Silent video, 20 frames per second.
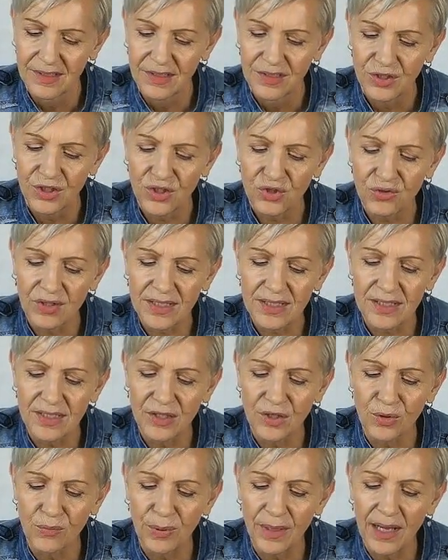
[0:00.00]
To trust
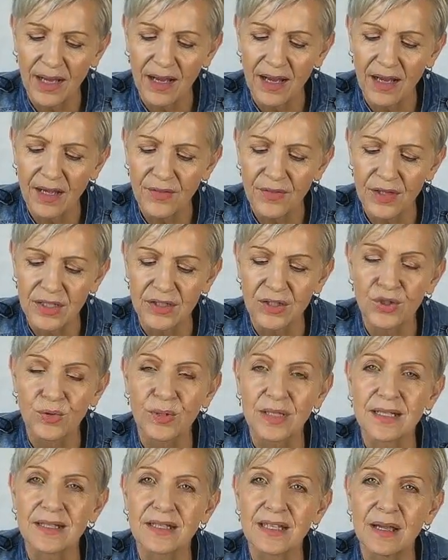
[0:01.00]
in your path and
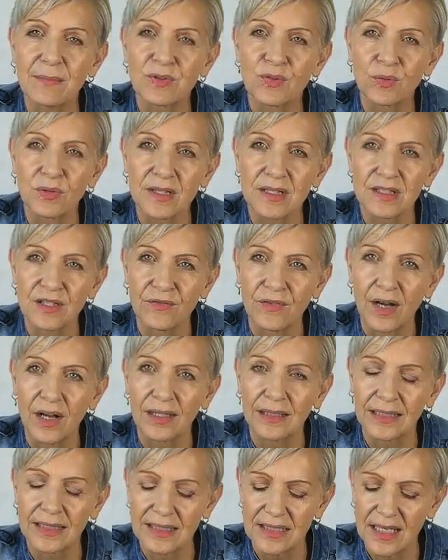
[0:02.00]
to accept what is
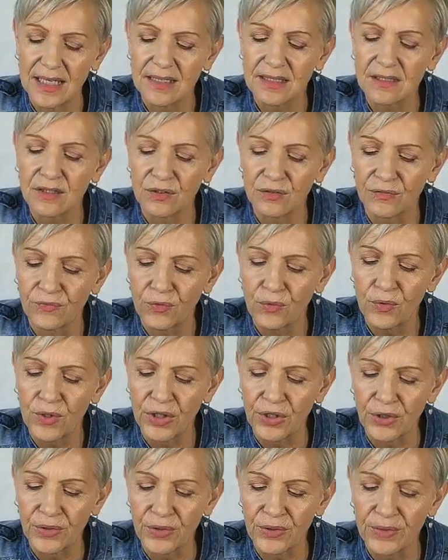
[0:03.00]
divinely destined for
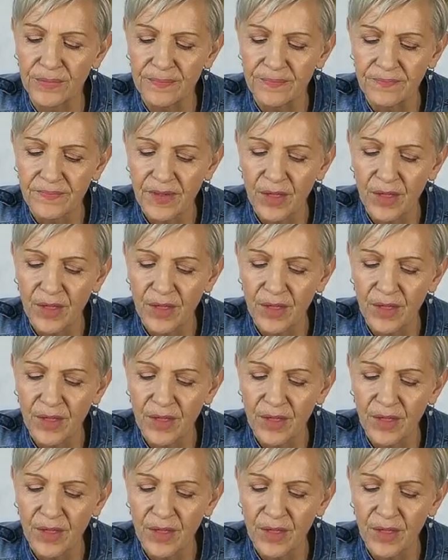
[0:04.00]
you,